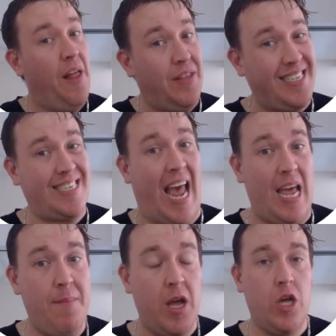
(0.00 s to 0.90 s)
The
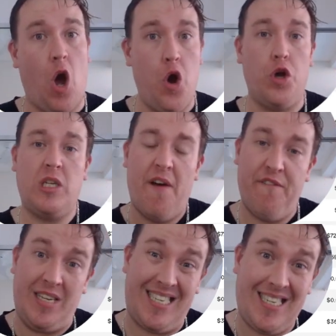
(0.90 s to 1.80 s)
same goes
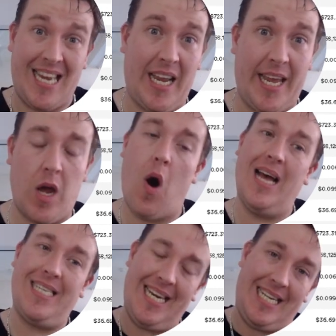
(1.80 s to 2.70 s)
for selling,
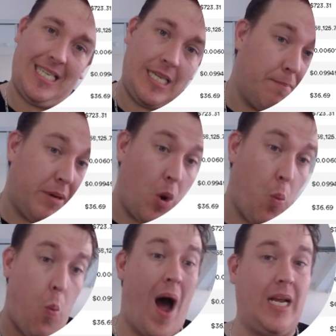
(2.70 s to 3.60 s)
guys. It is simply
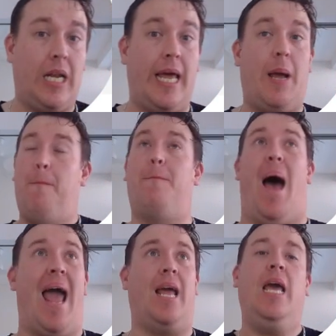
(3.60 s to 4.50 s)
one click,
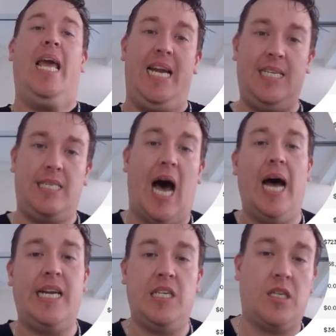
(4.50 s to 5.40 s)
bang, it is
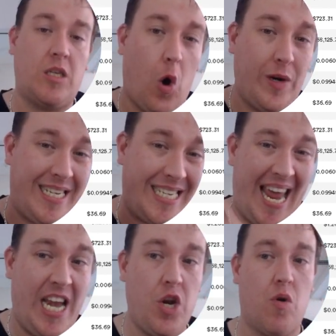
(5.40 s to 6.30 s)
done, it is sold, it's
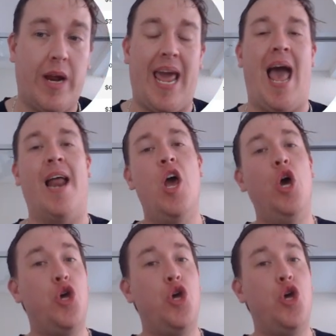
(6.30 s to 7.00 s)
in your account.